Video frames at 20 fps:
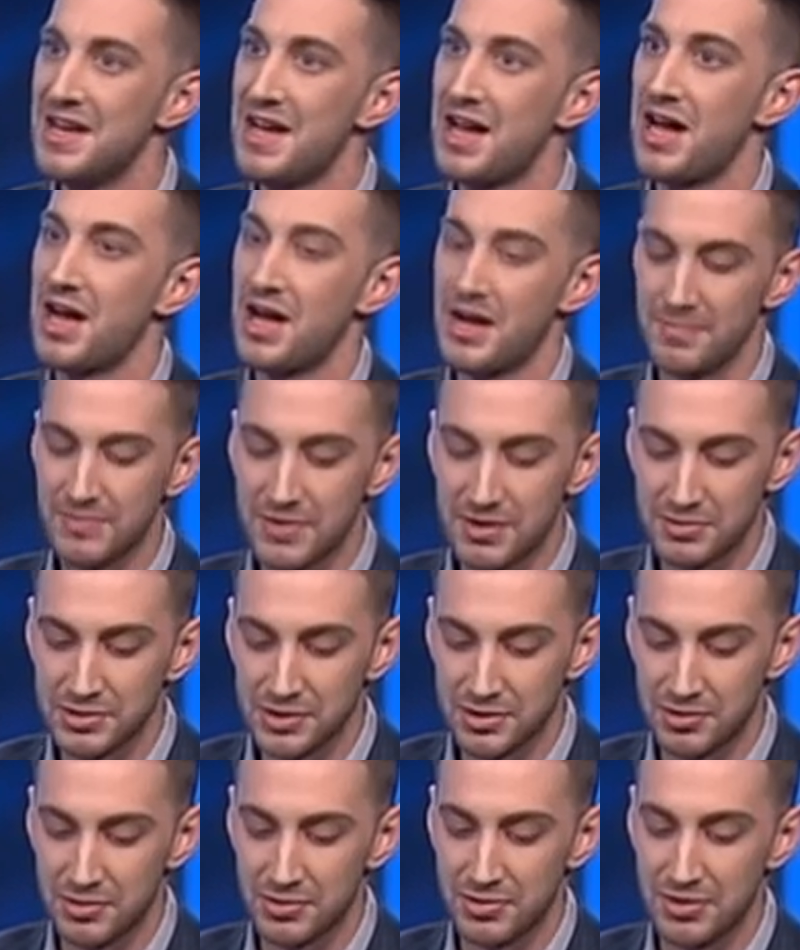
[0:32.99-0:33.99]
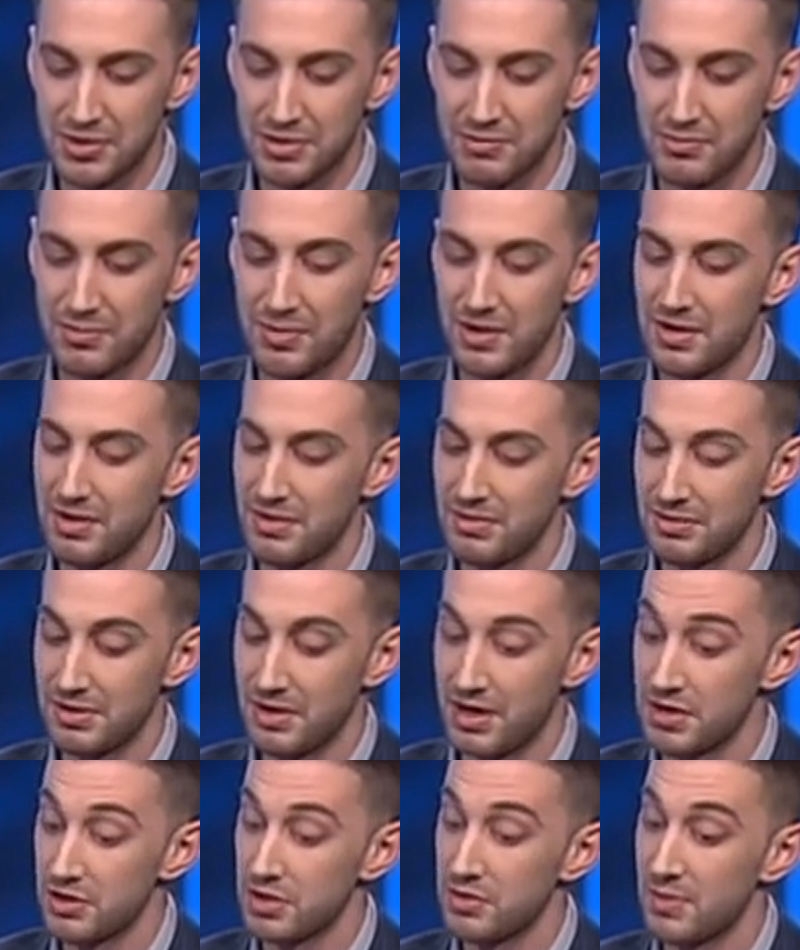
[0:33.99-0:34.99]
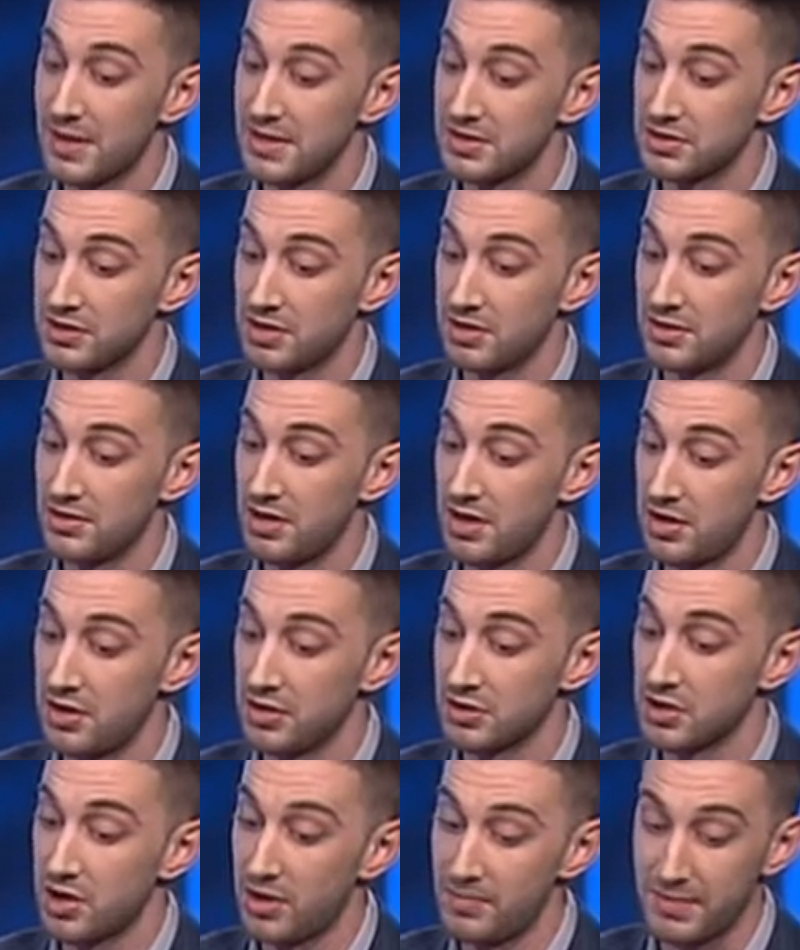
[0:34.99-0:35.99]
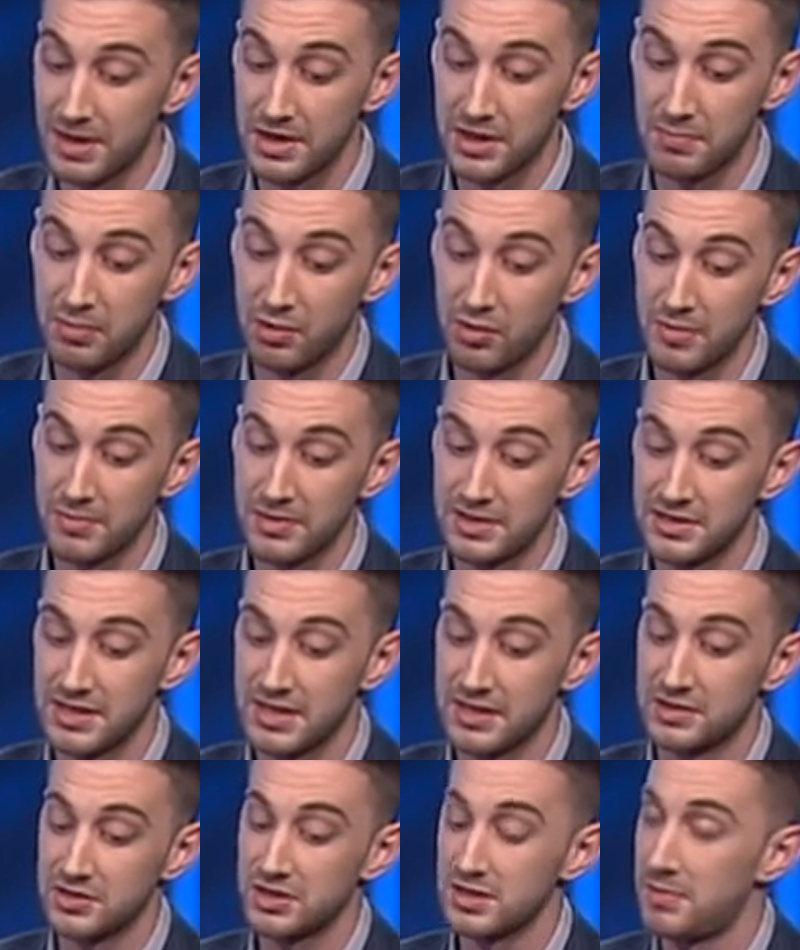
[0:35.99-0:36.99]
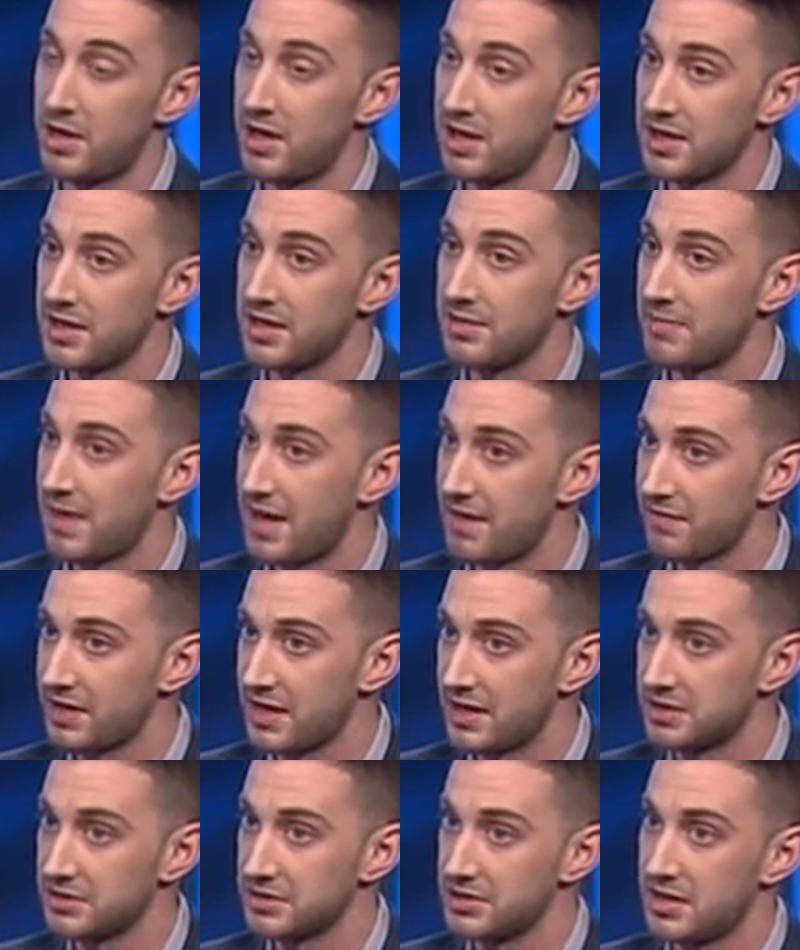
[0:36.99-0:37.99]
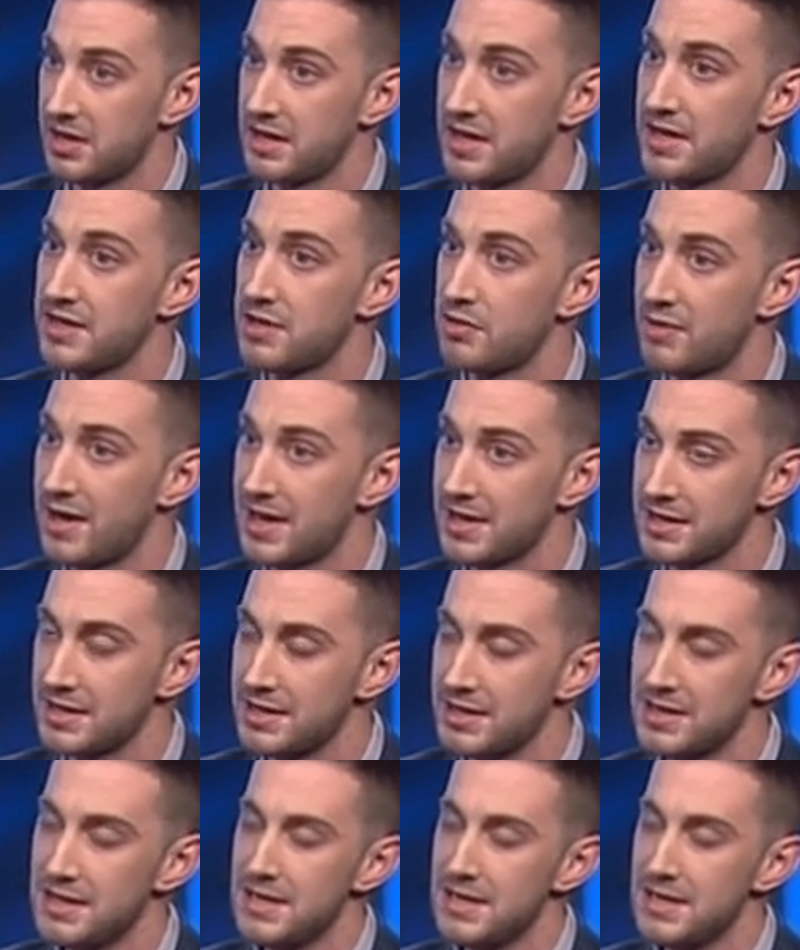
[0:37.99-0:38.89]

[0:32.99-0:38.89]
You went on combat deployment in Somalia, Afghanistan and Iraq.